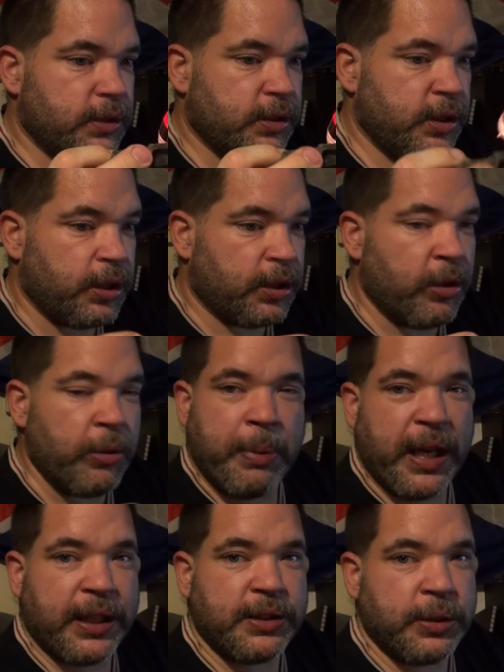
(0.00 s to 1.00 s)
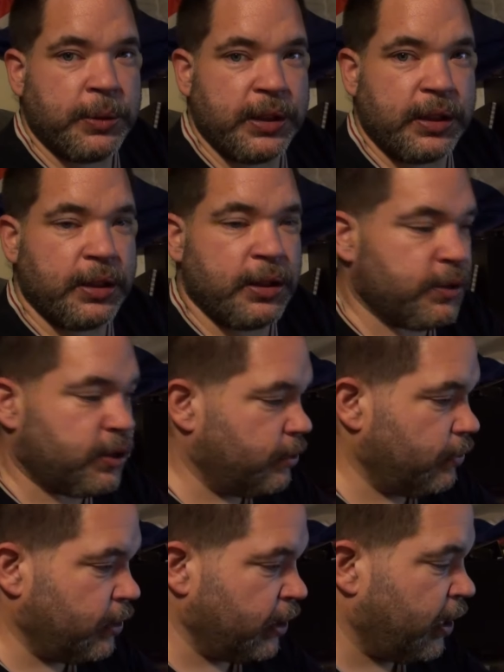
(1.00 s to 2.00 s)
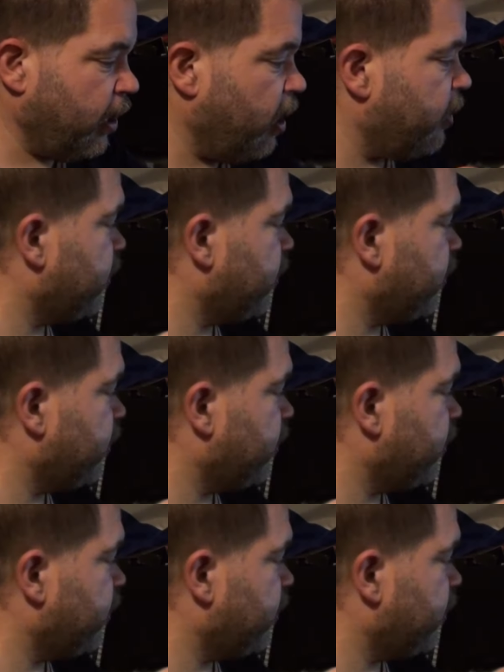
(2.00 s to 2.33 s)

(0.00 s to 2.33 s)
So you could go back to it, you know, the car